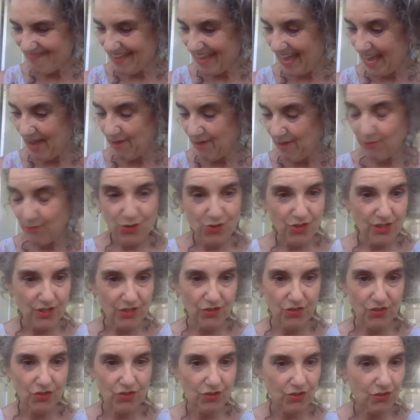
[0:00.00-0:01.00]
I was
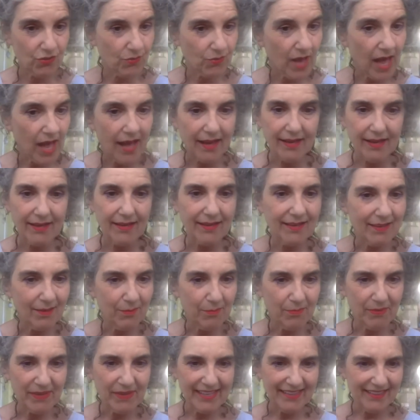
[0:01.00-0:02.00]
just struck
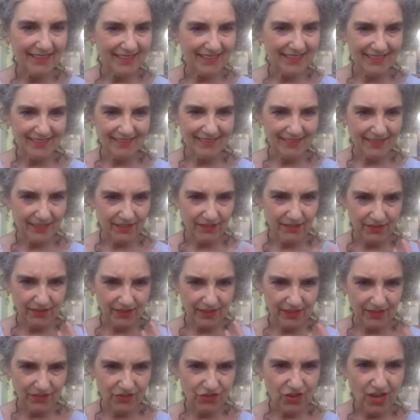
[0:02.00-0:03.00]
by the the,
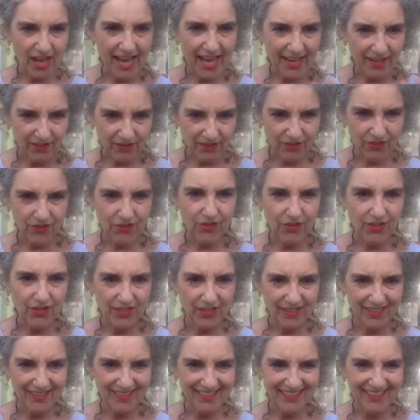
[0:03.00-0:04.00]
the
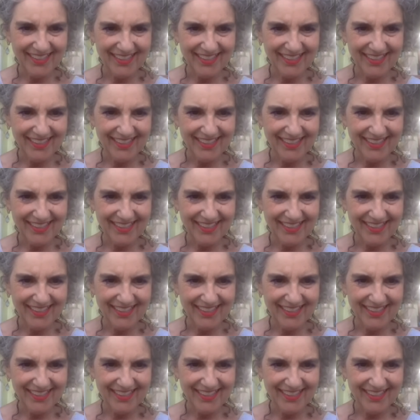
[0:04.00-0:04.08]
childhood